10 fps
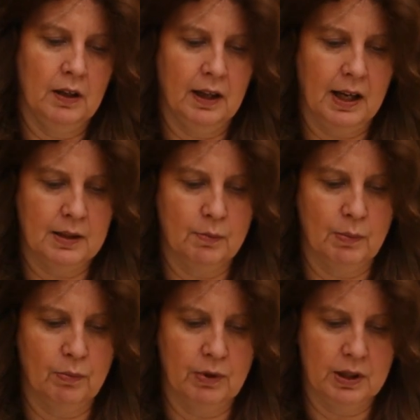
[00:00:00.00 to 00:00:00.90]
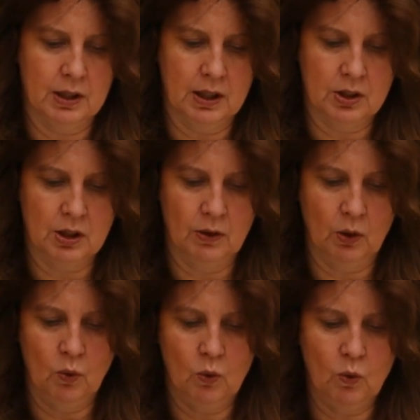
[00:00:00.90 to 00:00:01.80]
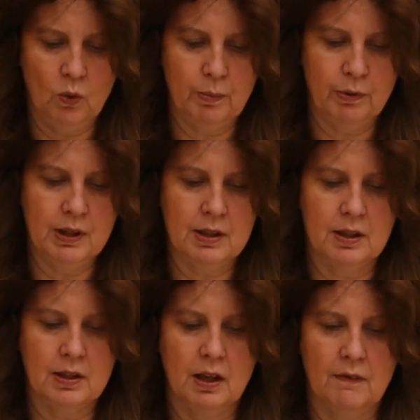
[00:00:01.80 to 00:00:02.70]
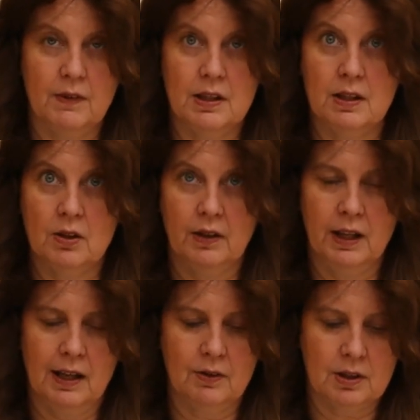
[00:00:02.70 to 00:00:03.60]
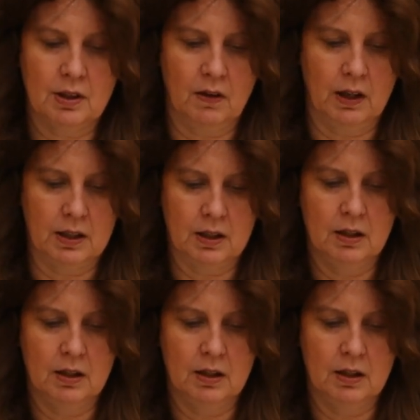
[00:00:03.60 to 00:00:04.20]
that hasn't been printed, so that all the printed surface is on the outside.